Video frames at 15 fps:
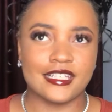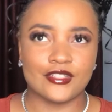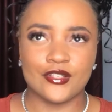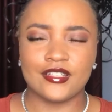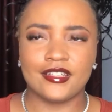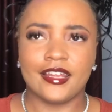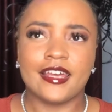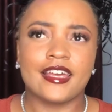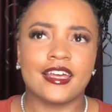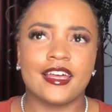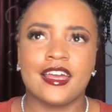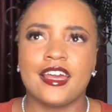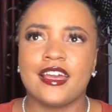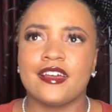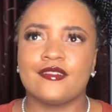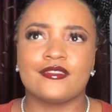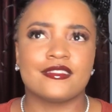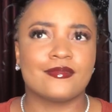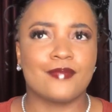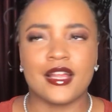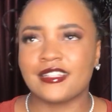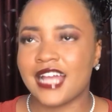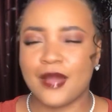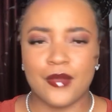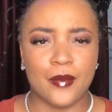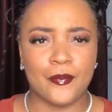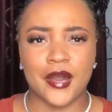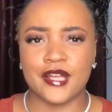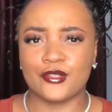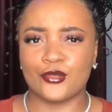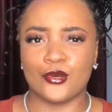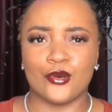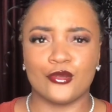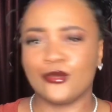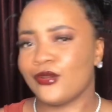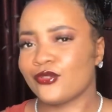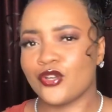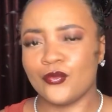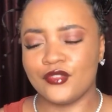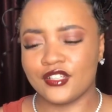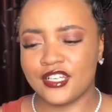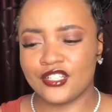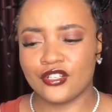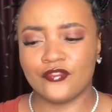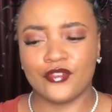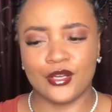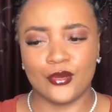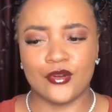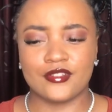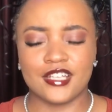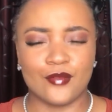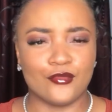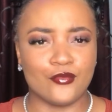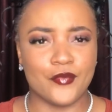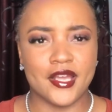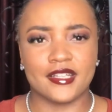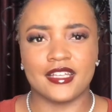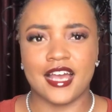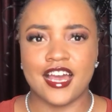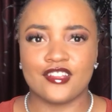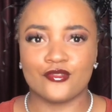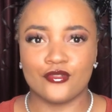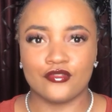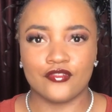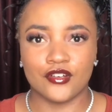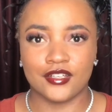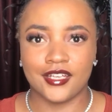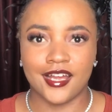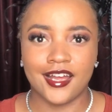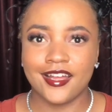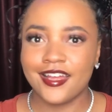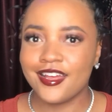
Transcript: There's nothing like a time apart or not communication for a long time will make the heart grow fonder.